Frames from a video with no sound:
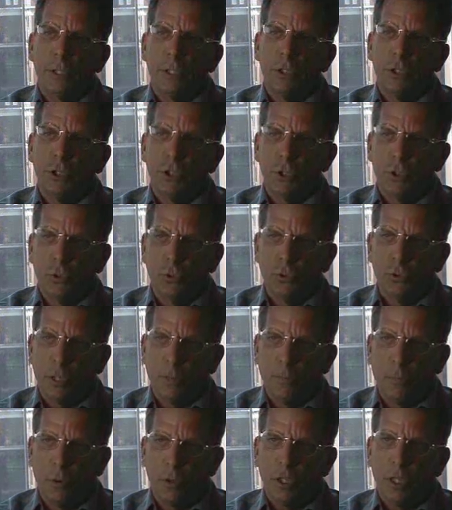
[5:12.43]
and Jews
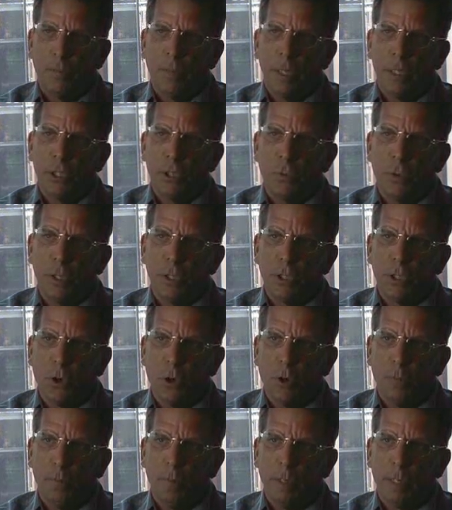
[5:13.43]
and put them into
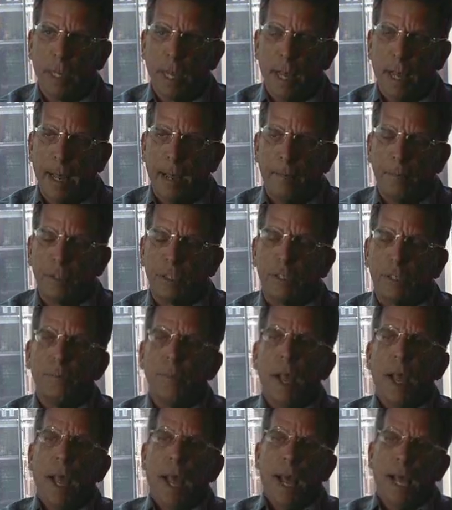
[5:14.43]
internment camps.
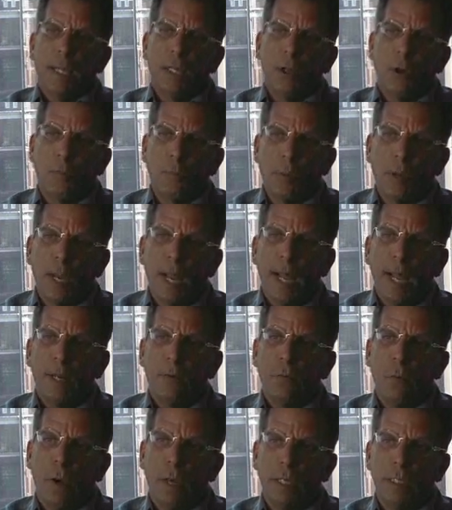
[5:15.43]
And their
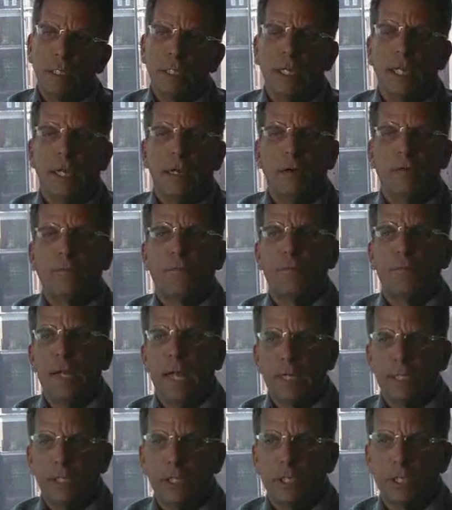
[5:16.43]
plan was, if
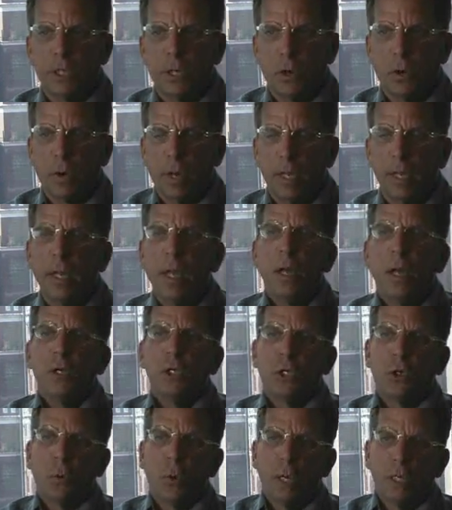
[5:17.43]
necessary,
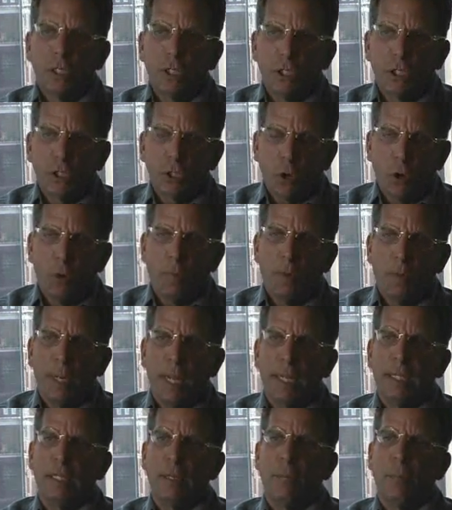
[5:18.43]
to
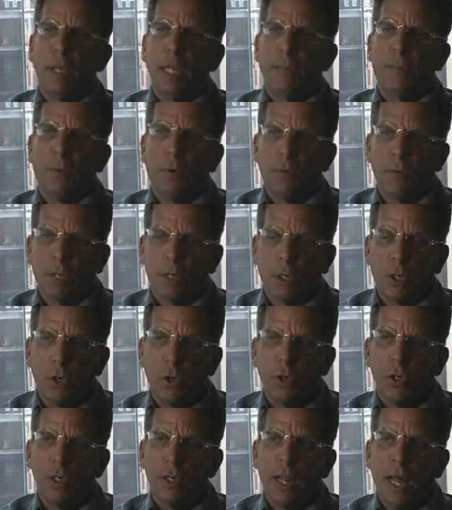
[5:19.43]
exterminate the people that
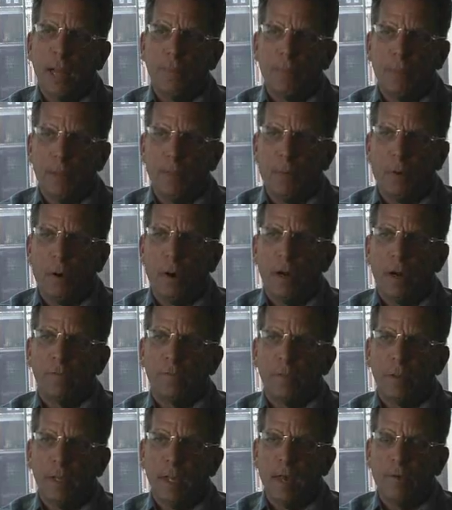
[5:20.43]
could not be part of the